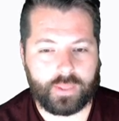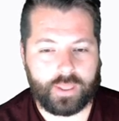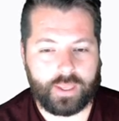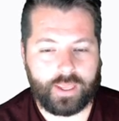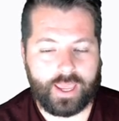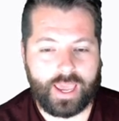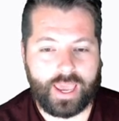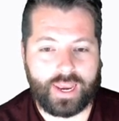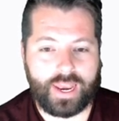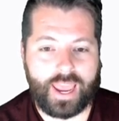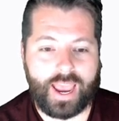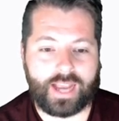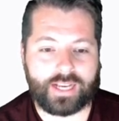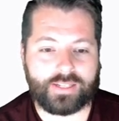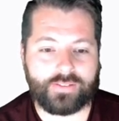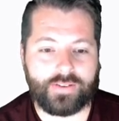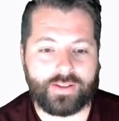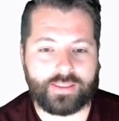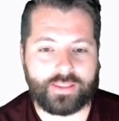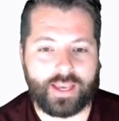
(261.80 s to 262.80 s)
And
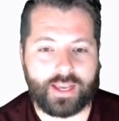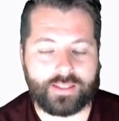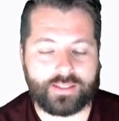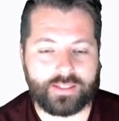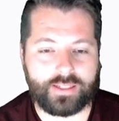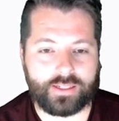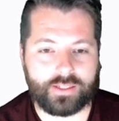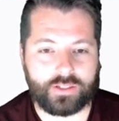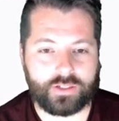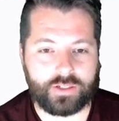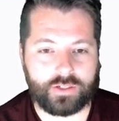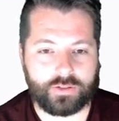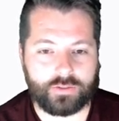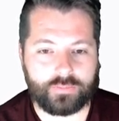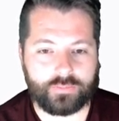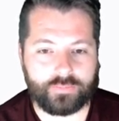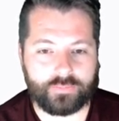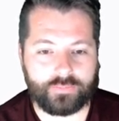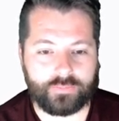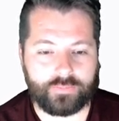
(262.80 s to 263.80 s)
activate that sync too.
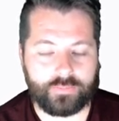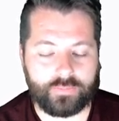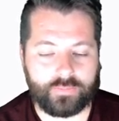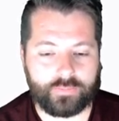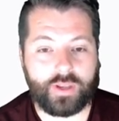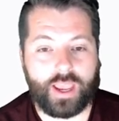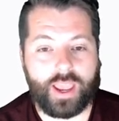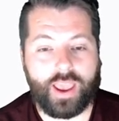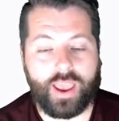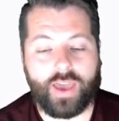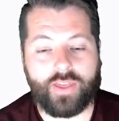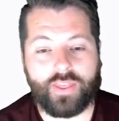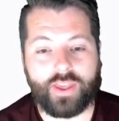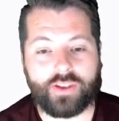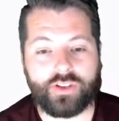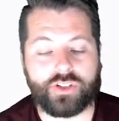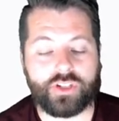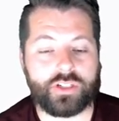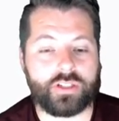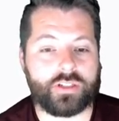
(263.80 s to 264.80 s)
And
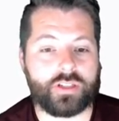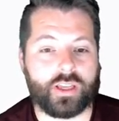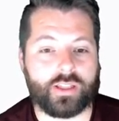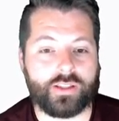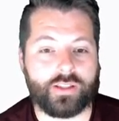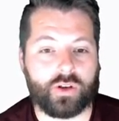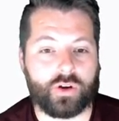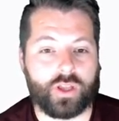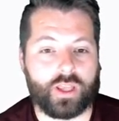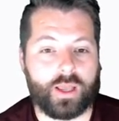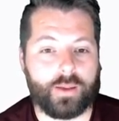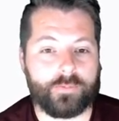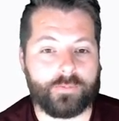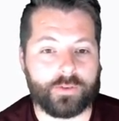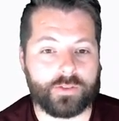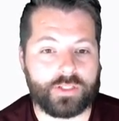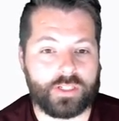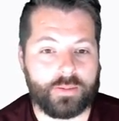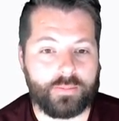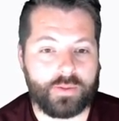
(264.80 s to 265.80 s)
then just a little
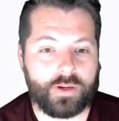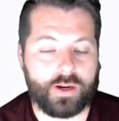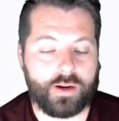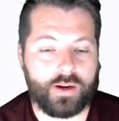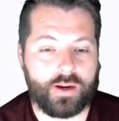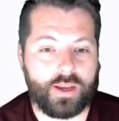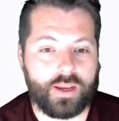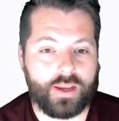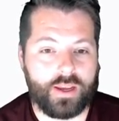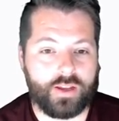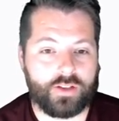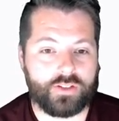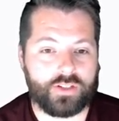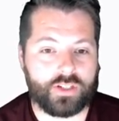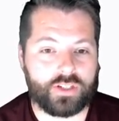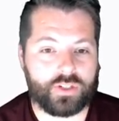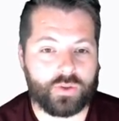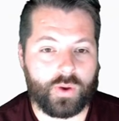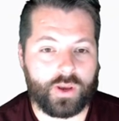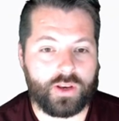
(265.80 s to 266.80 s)
helpful tip here,
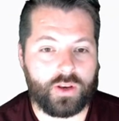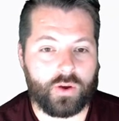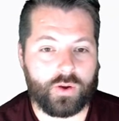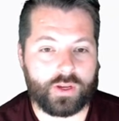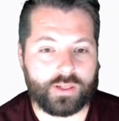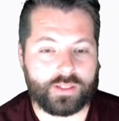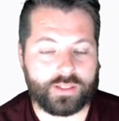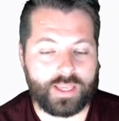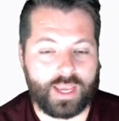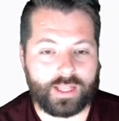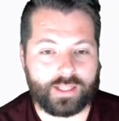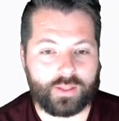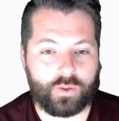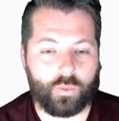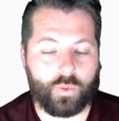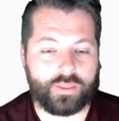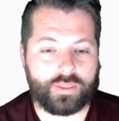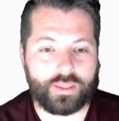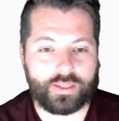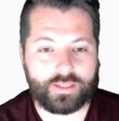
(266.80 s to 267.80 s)
just so I know exactly
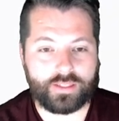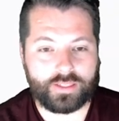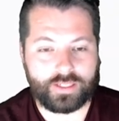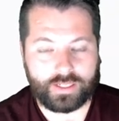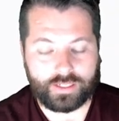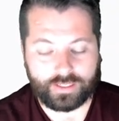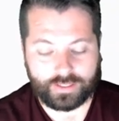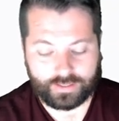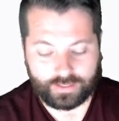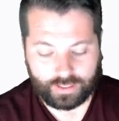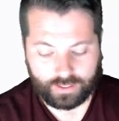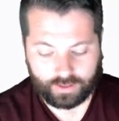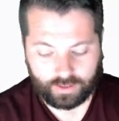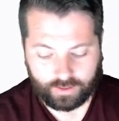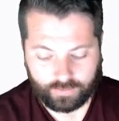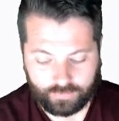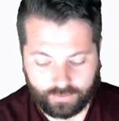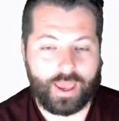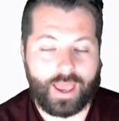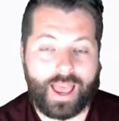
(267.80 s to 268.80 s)
what this sync is sending
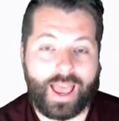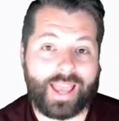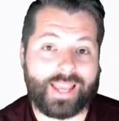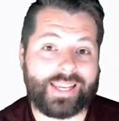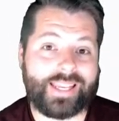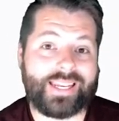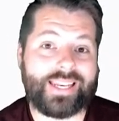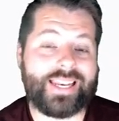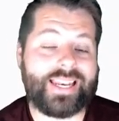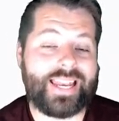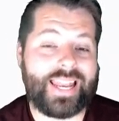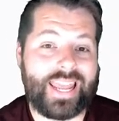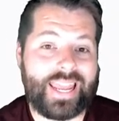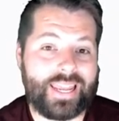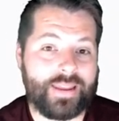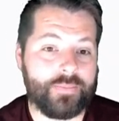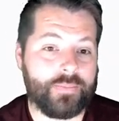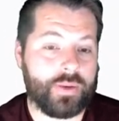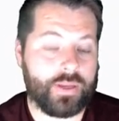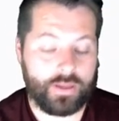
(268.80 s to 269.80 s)
over, I can
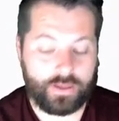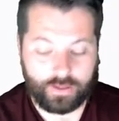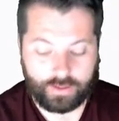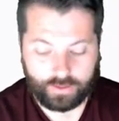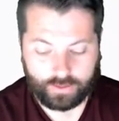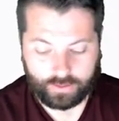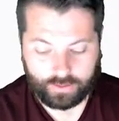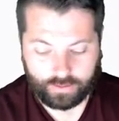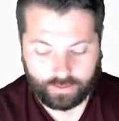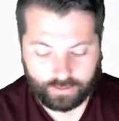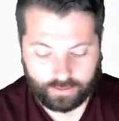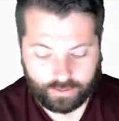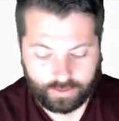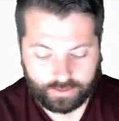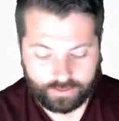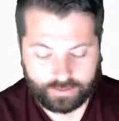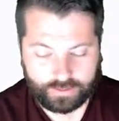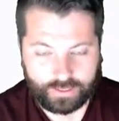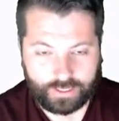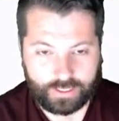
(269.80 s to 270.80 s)
name the
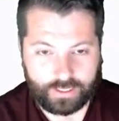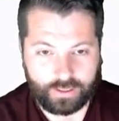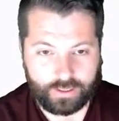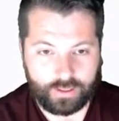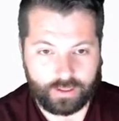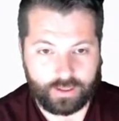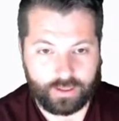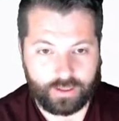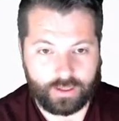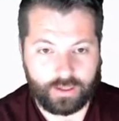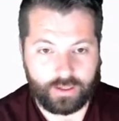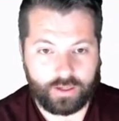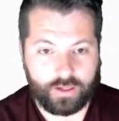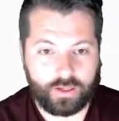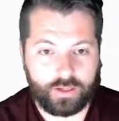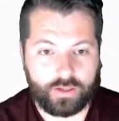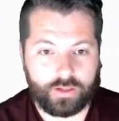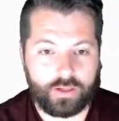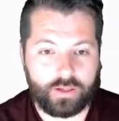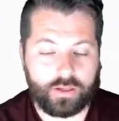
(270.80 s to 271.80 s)
sync
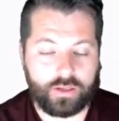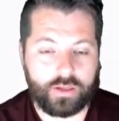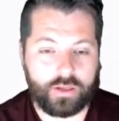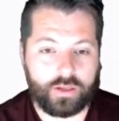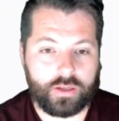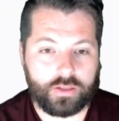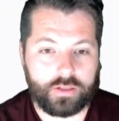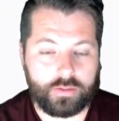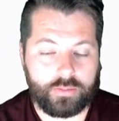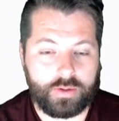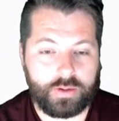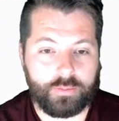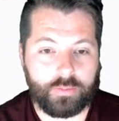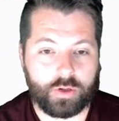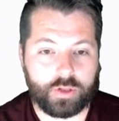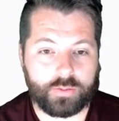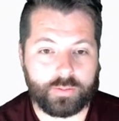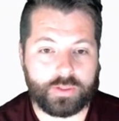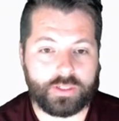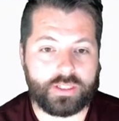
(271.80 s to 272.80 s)
to be
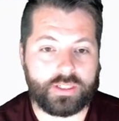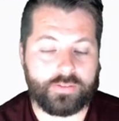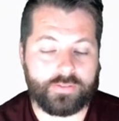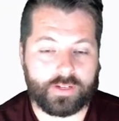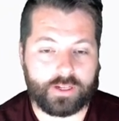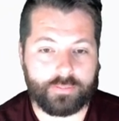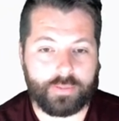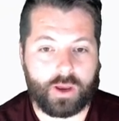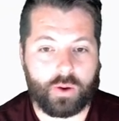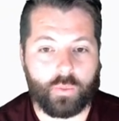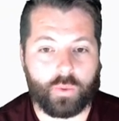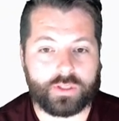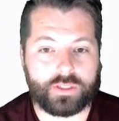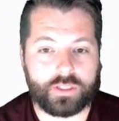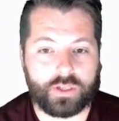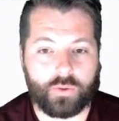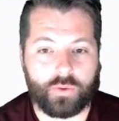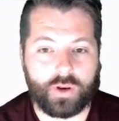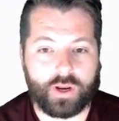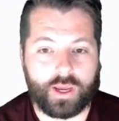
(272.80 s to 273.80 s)
more specific about what's
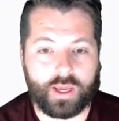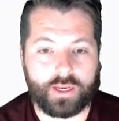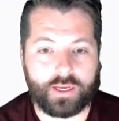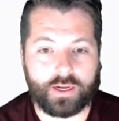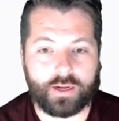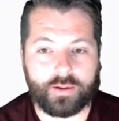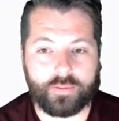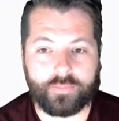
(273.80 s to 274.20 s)
going on here.